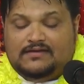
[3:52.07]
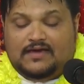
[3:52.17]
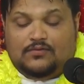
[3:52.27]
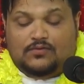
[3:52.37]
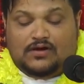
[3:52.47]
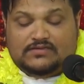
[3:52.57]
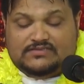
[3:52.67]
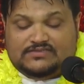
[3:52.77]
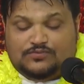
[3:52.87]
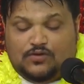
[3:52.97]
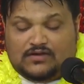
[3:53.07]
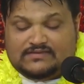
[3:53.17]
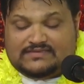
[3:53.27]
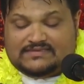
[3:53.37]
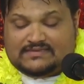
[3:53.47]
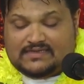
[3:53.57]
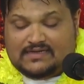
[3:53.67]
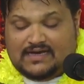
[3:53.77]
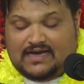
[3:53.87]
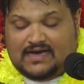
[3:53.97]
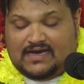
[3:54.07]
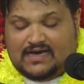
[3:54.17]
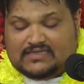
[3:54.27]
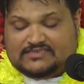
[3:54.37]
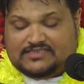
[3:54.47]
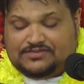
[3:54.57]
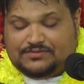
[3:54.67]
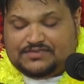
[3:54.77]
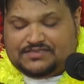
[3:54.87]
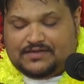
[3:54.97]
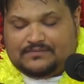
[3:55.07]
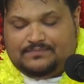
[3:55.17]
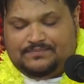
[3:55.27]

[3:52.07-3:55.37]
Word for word: there was once a situation